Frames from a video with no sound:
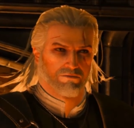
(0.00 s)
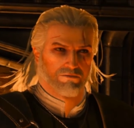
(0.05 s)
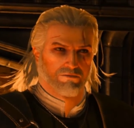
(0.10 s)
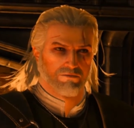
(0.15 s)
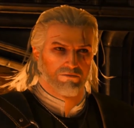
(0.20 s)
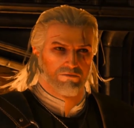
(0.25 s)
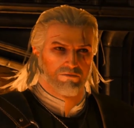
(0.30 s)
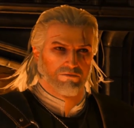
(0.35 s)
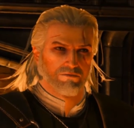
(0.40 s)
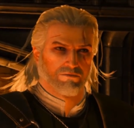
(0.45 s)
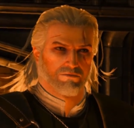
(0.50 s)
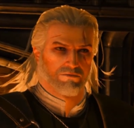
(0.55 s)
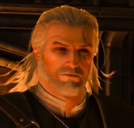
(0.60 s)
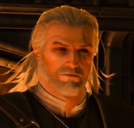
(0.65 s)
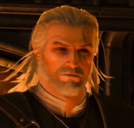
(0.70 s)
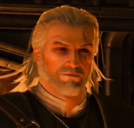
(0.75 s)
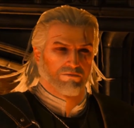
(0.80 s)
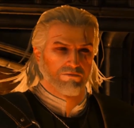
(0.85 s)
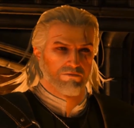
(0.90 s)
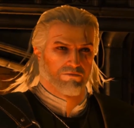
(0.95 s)

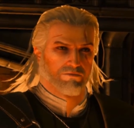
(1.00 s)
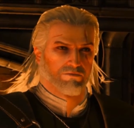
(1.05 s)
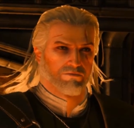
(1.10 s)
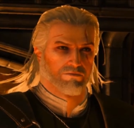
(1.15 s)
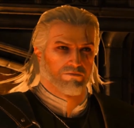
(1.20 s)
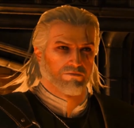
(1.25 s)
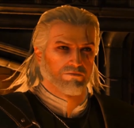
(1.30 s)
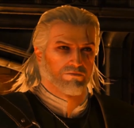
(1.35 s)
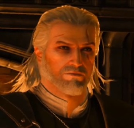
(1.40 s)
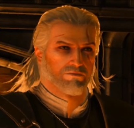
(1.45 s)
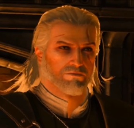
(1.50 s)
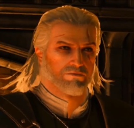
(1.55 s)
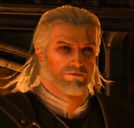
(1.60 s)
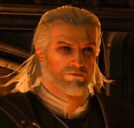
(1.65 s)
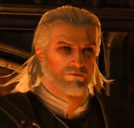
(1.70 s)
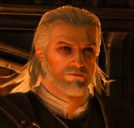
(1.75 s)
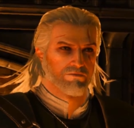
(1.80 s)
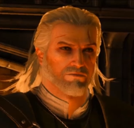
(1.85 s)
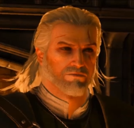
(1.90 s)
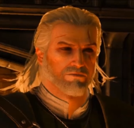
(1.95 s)

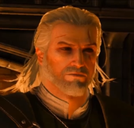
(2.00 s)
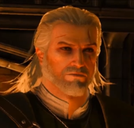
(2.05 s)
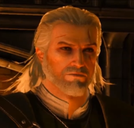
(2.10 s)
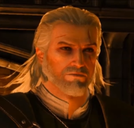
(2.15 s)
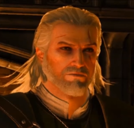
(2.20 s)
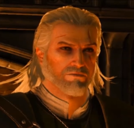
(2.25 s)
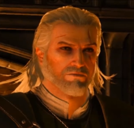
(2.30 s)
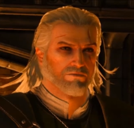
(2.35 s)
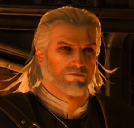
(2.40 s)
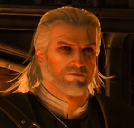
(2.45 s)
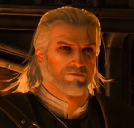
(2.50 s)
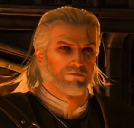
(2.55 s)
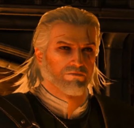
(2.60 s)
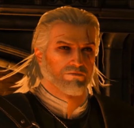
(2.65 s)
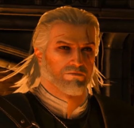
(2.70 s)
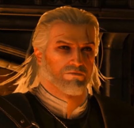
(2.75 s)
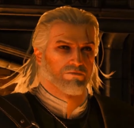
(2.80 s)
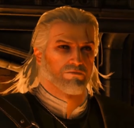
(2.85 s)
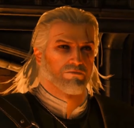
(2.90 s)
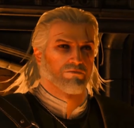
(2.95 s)

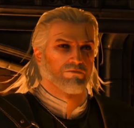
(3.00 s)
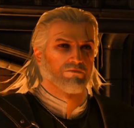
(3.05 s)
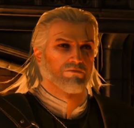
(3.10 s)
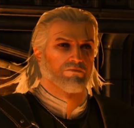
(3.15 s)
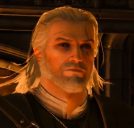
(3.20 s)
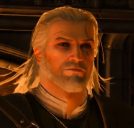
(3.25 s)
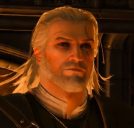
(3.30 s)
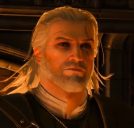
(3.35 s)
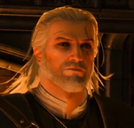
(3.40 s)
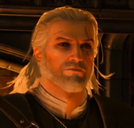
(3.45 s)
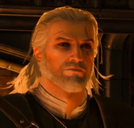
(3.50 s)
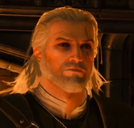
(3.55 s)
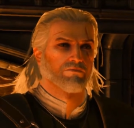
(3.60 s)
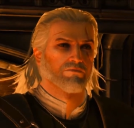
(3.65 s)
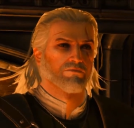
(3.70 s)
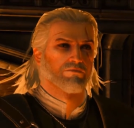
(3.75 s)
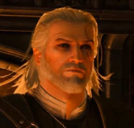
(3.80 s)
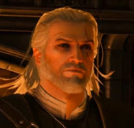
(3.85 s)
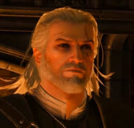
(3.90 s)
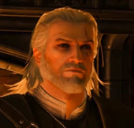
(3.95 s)

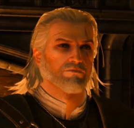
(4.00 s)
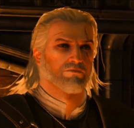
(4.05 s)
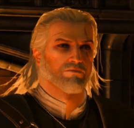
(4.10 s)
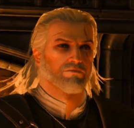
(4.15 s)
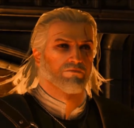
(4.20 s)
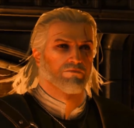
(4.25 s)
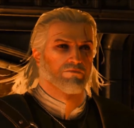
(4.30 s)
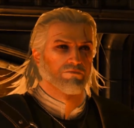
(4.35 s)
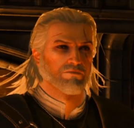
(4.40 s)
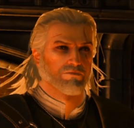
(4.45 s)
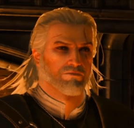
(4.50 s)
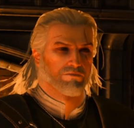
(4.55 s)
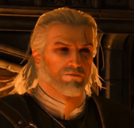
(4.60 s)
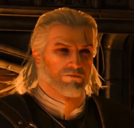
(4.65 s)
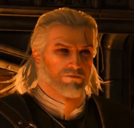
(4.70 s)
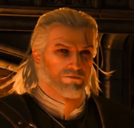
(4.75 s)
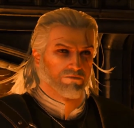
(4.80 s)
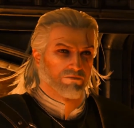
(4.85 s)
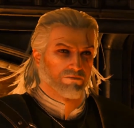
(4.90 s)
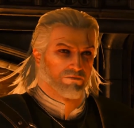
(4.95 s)

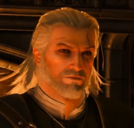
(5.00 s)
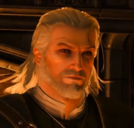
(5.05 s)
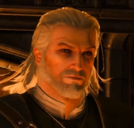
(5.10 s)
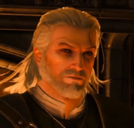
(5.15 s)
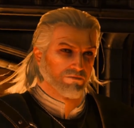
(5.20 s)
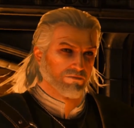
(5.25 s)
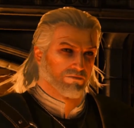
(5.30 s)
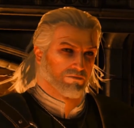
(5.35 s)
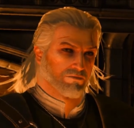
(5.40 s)
Nobody speaks.